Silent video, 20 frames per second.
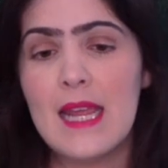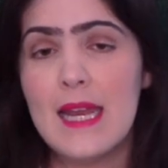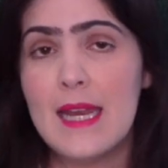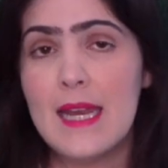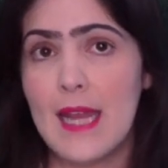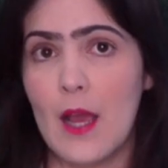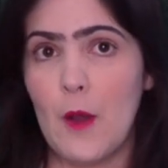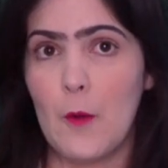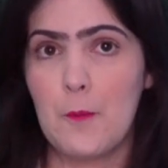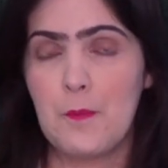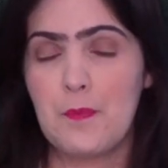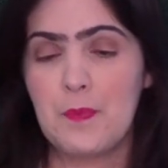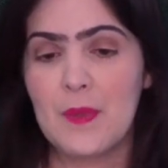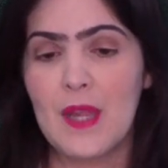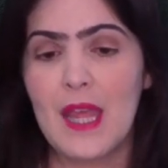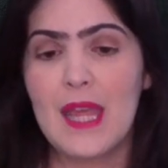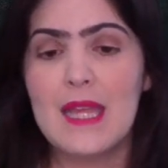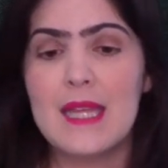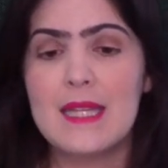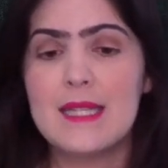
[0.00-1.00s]
Now,
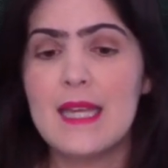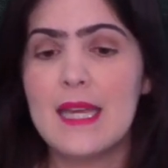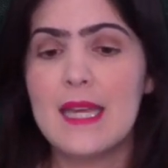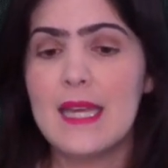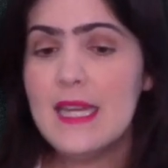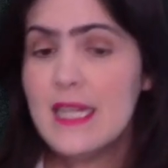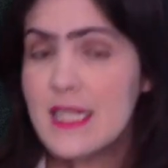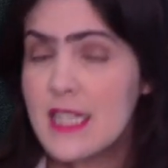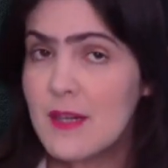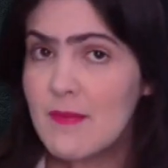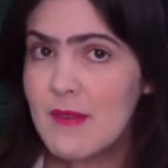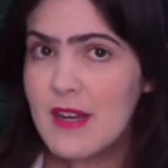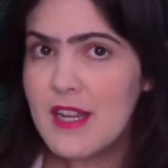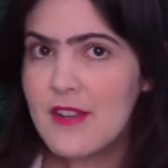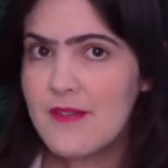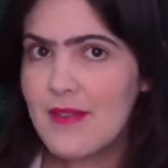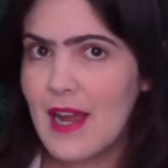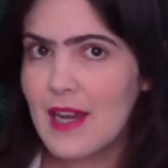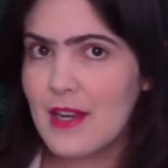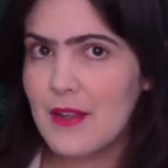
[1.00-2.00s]
the
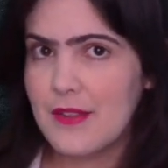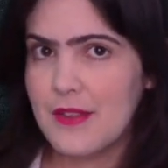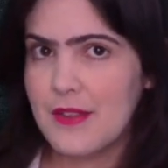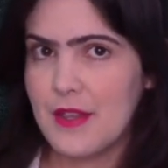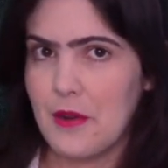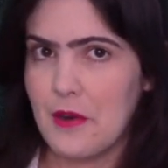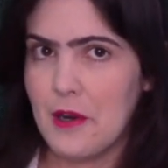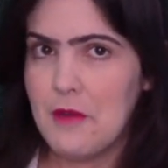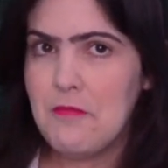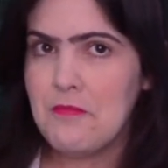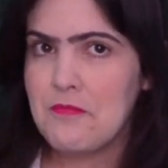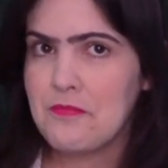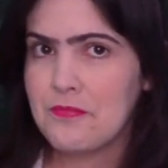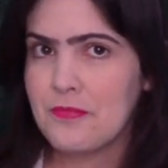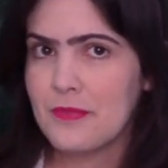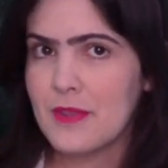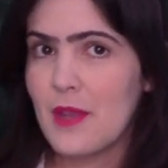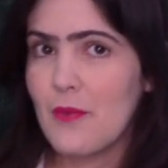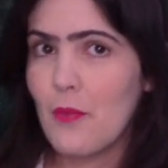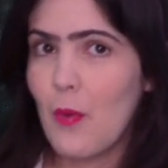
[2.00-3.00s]
intermediate value theorem,
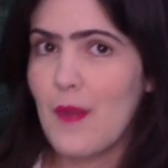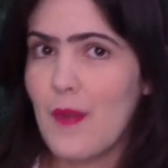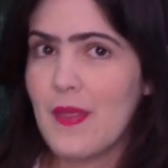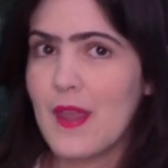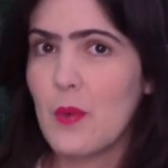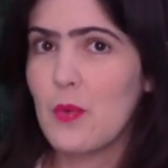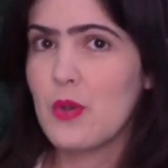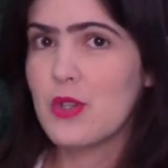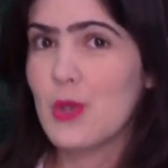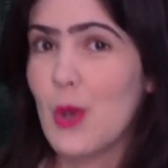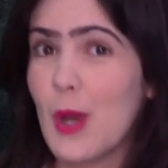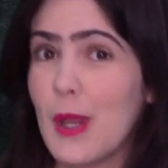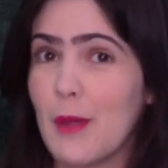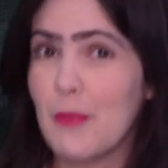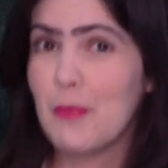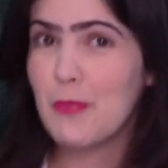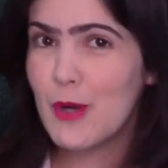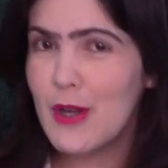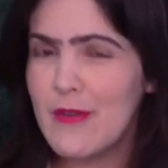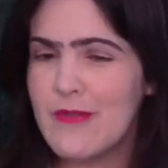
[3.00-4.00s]
the one that we saw in the
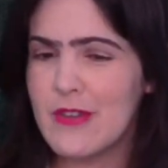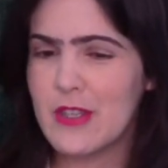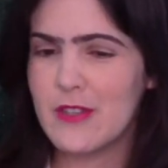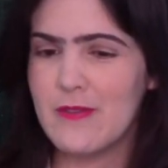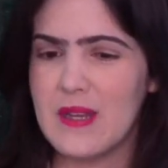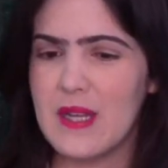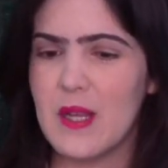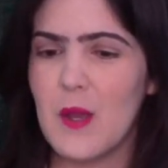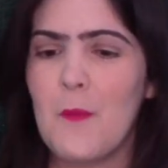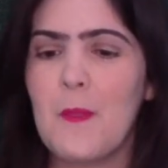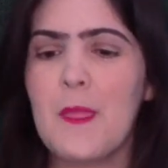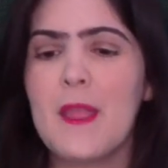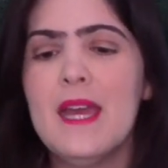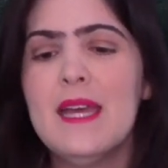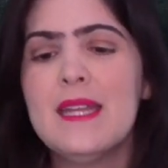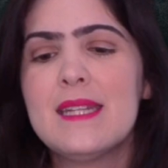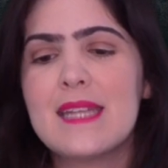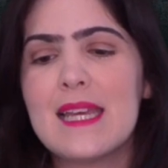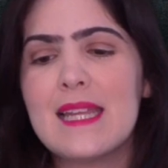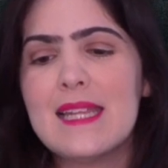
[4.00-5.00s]
previous video,
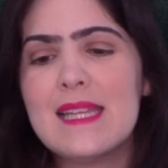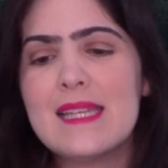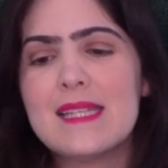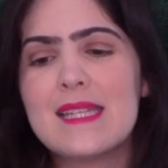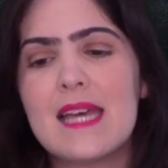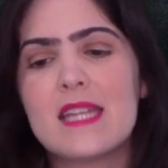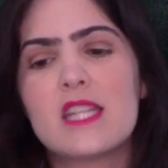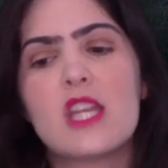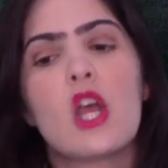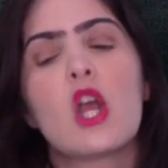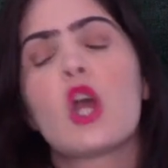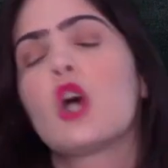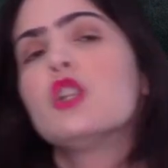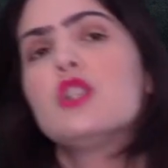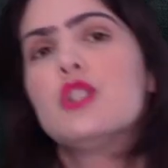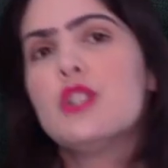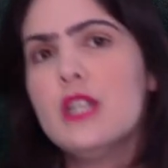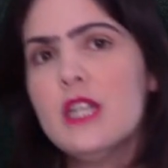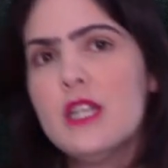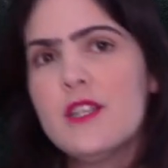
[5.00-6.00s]
tells us that
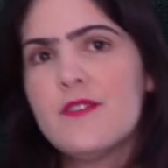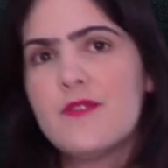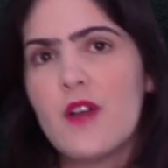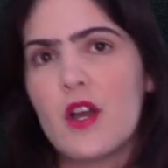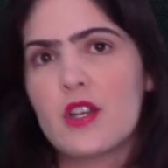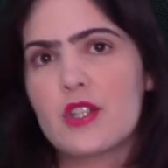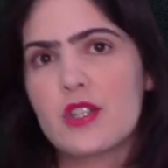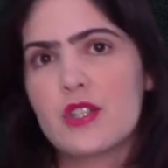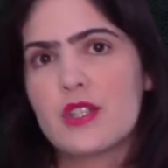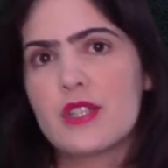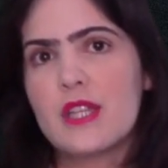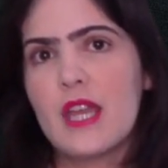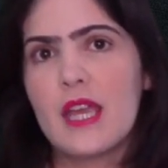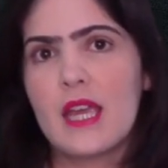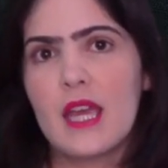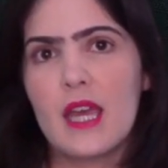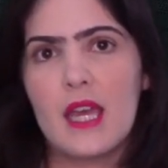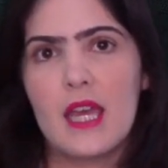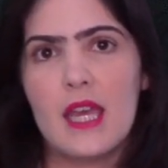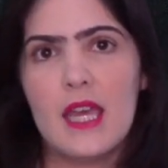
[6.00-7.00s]
continuous functions
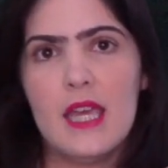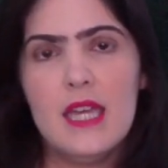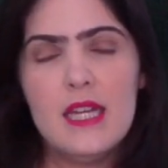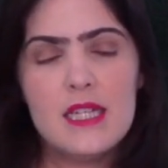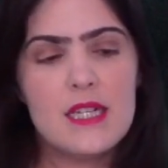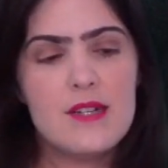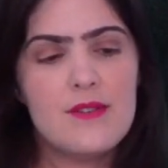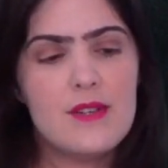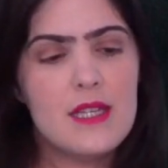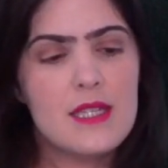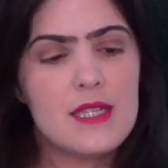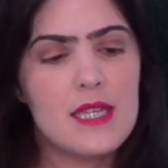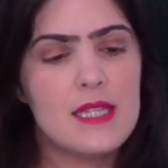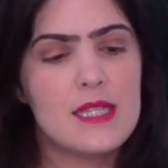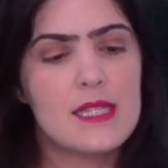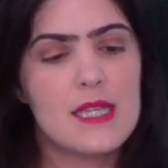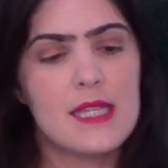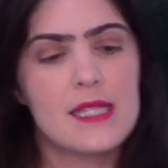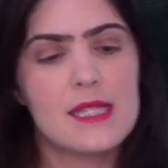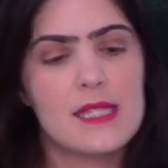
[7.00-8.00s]
take intervals and
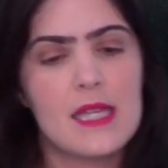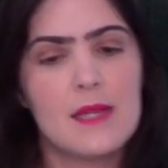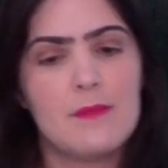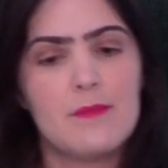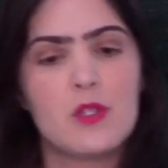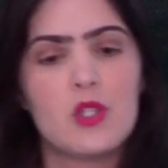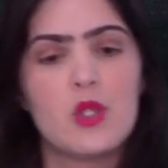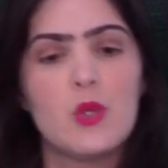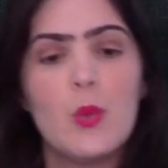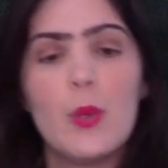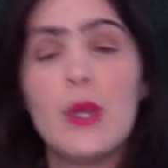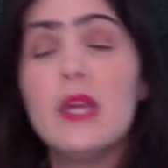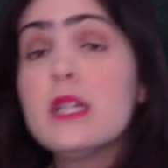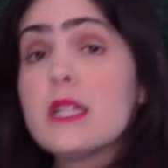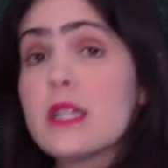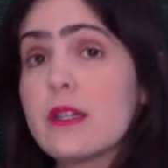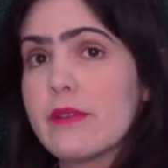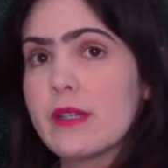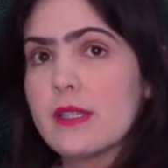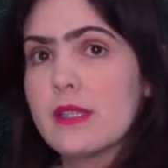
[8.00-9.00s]
send them to
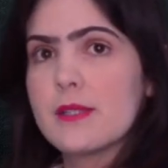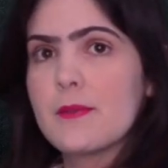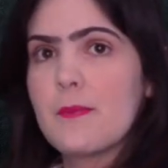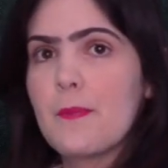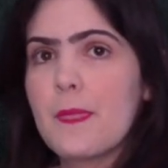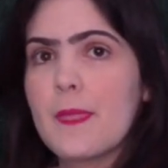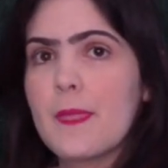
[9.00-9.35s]
intervals.